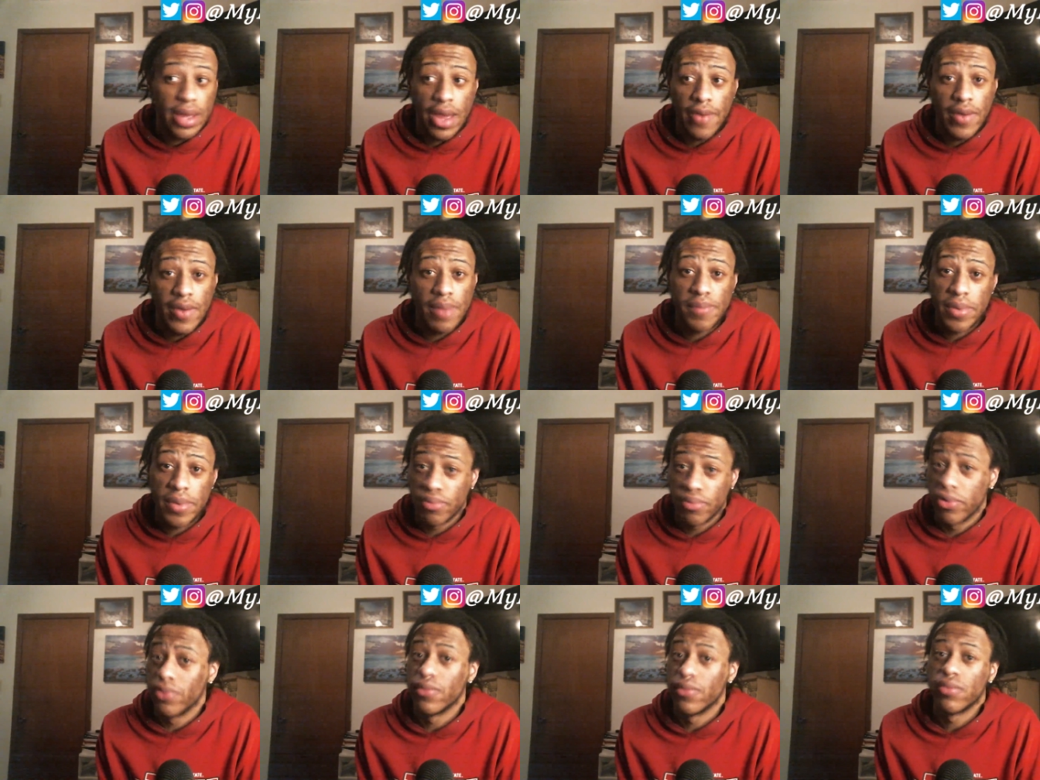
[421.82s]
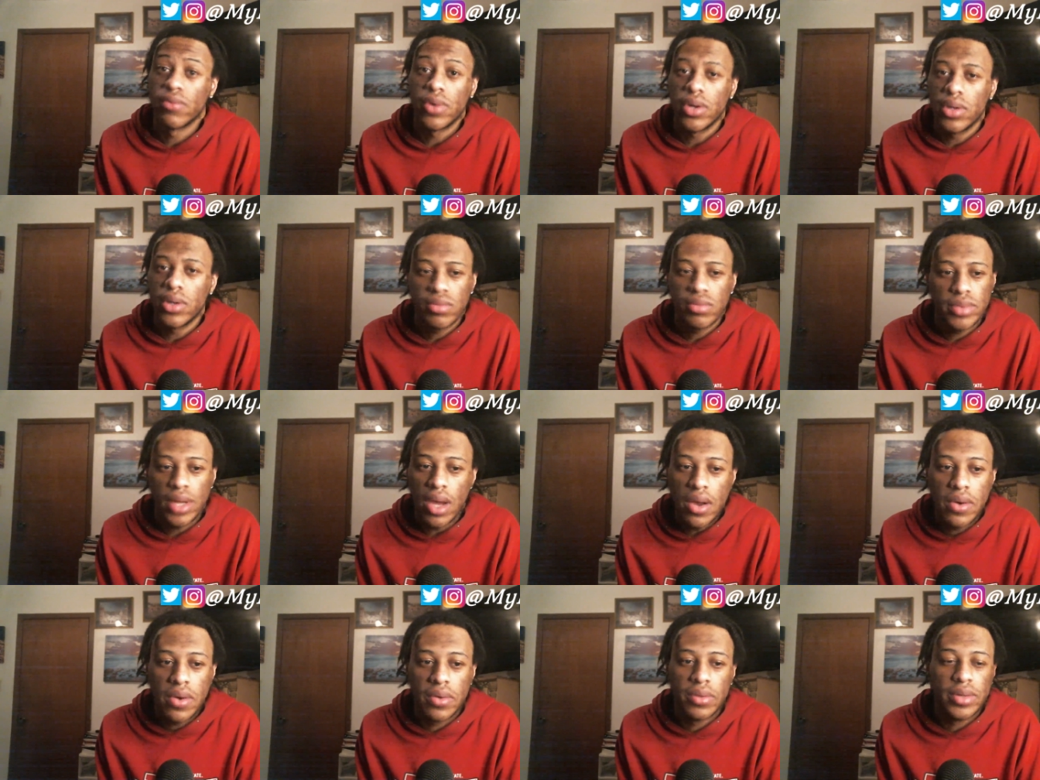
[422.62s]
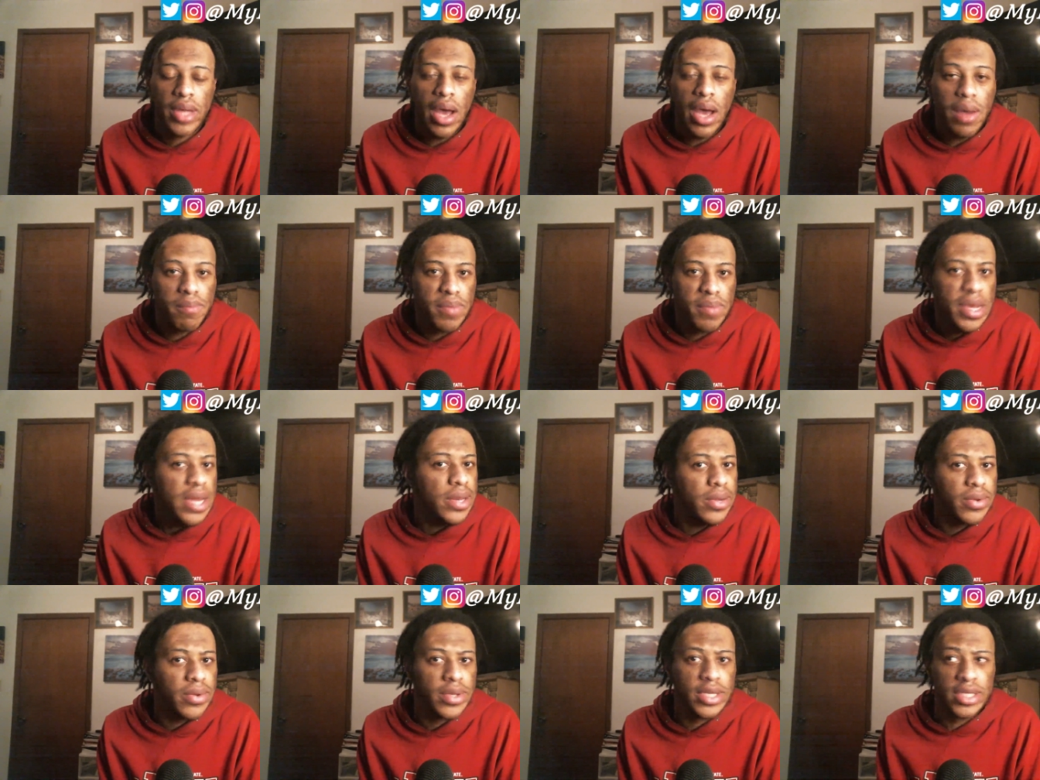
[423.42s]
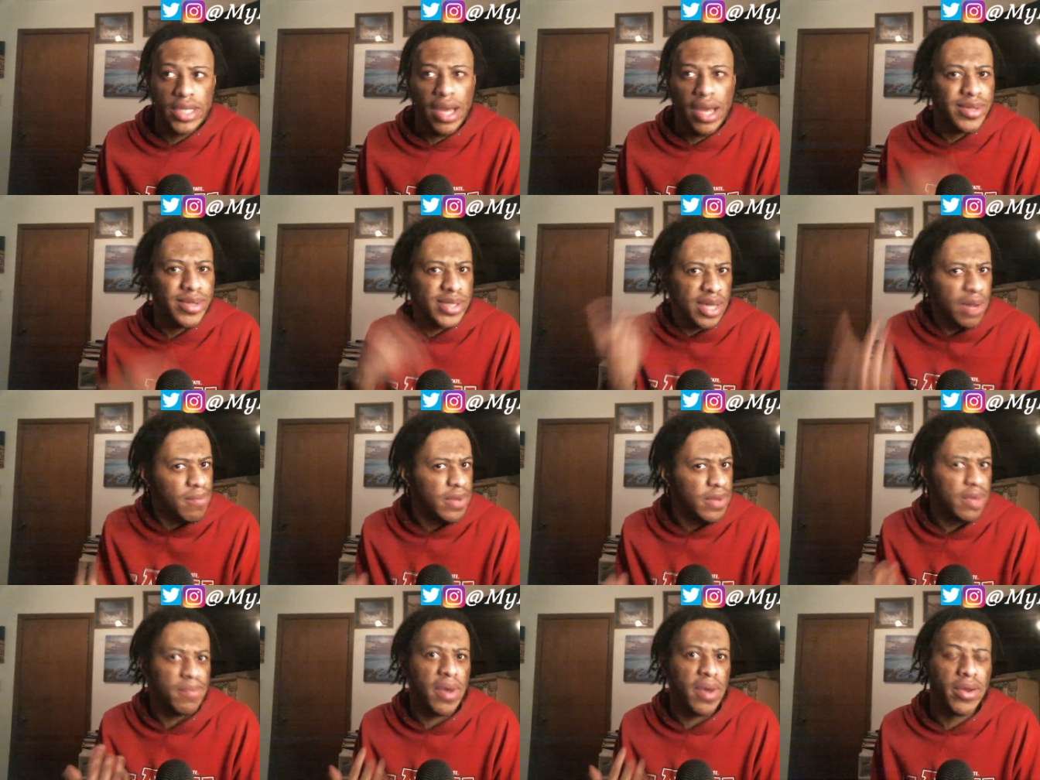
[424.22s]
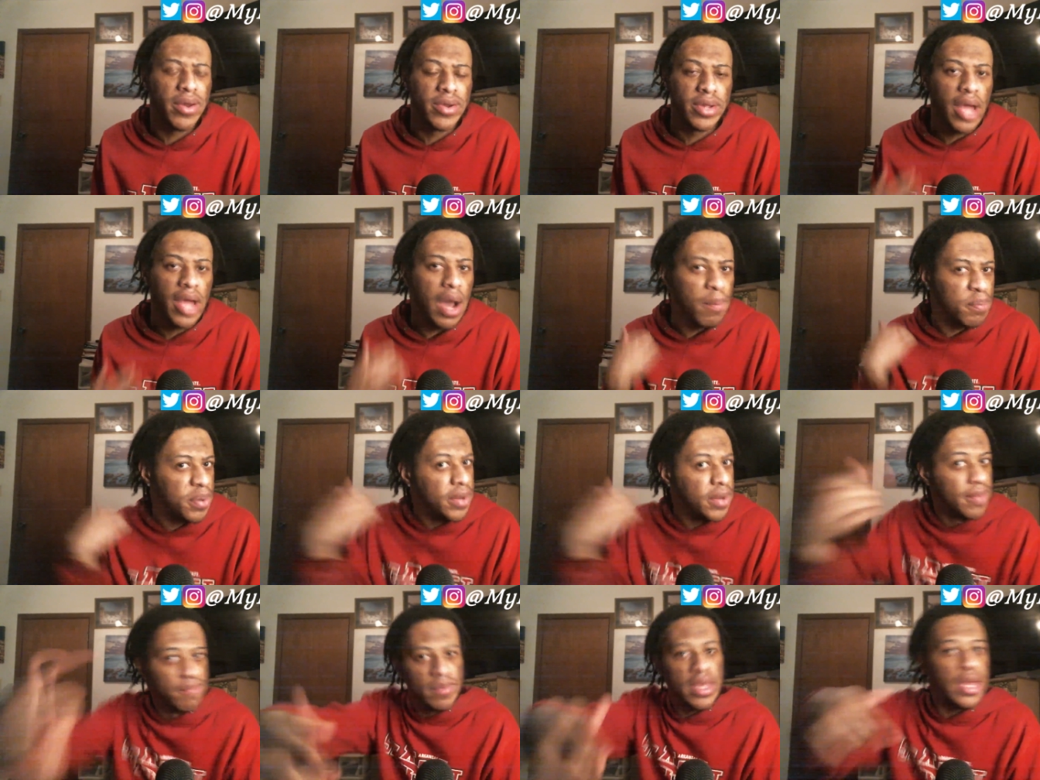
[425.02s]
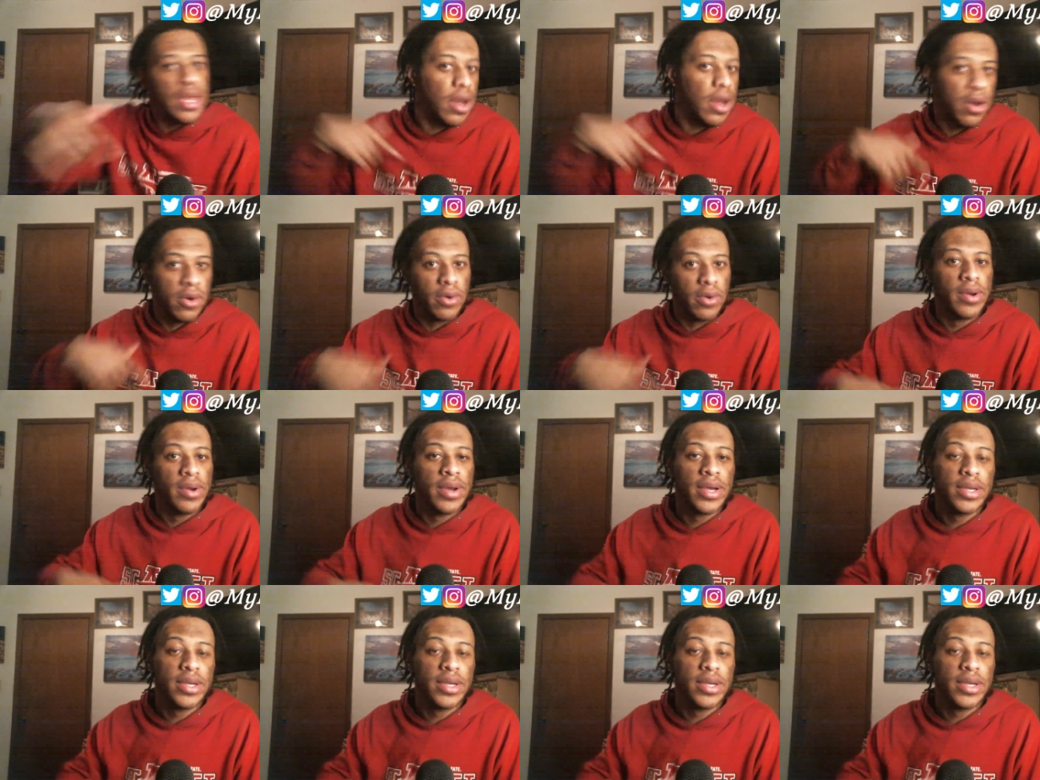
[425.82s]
have I been proven wrong? No. Y'all been knew this. Y'all told me about it. Y'all put me on.